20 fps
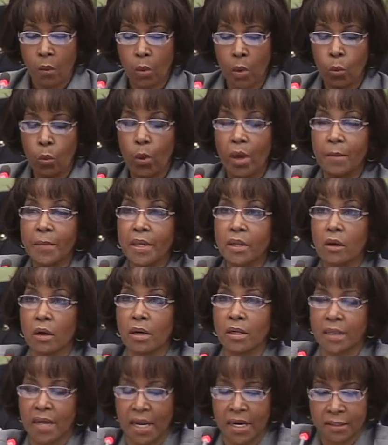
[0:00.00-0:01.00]
When women
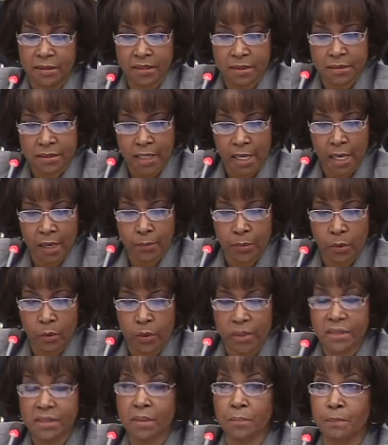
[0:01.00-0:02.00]
are not at the table,
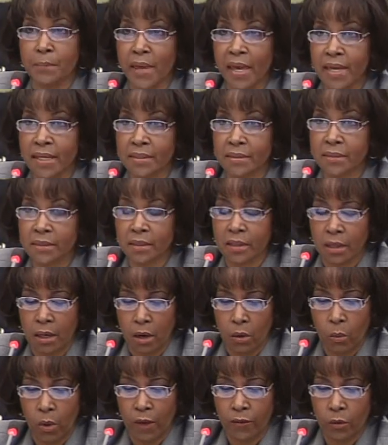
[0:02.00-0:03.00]
we debate
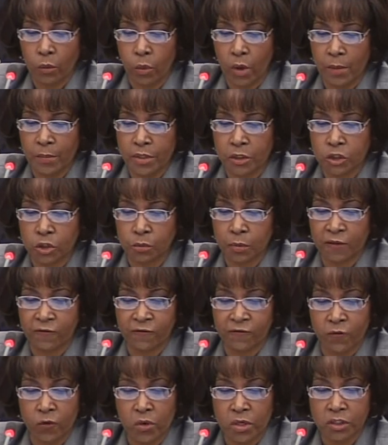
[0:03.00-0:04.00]
whether women should be
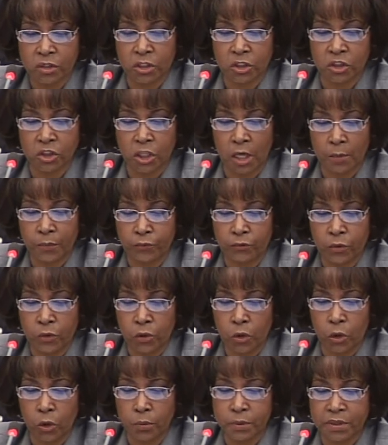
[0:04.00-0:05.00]
forced to jump
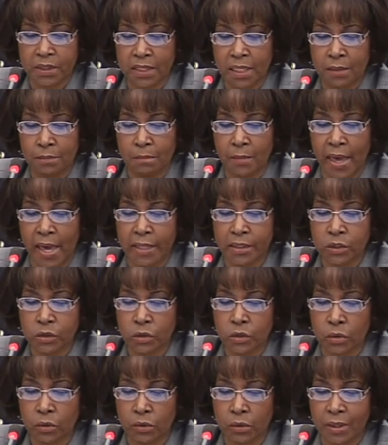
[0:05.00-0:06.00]
through hoops and get
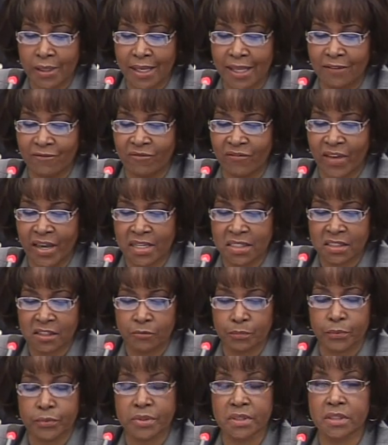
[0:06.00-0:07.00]
mandatory
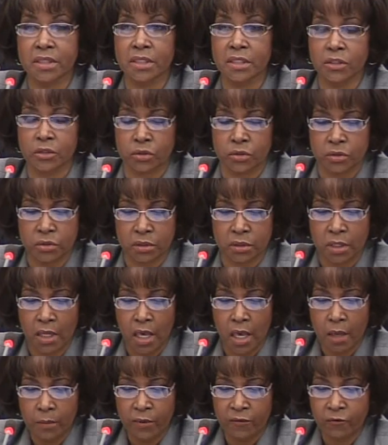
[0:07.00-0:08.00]
invasive procedures
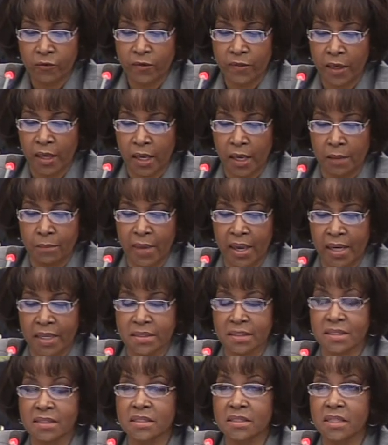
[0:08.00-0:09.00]
before they can
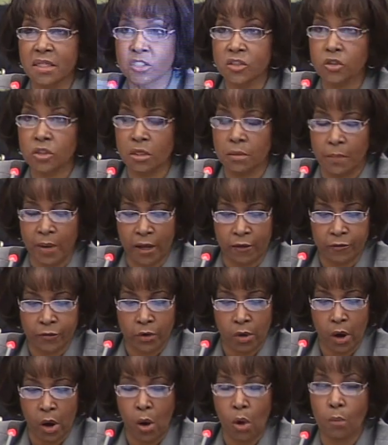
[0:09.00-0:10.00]
make a decision about
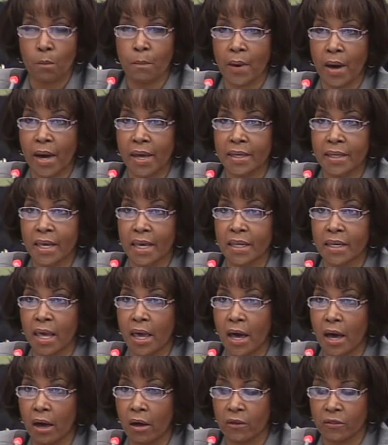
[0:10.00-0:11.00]
their own body and
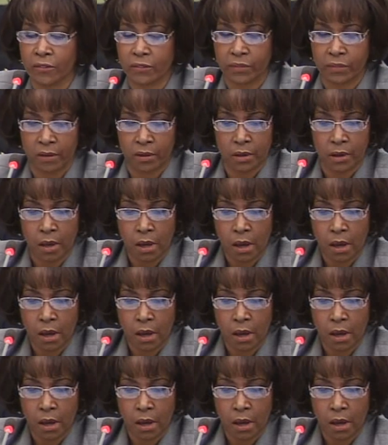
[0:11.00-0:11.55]
health.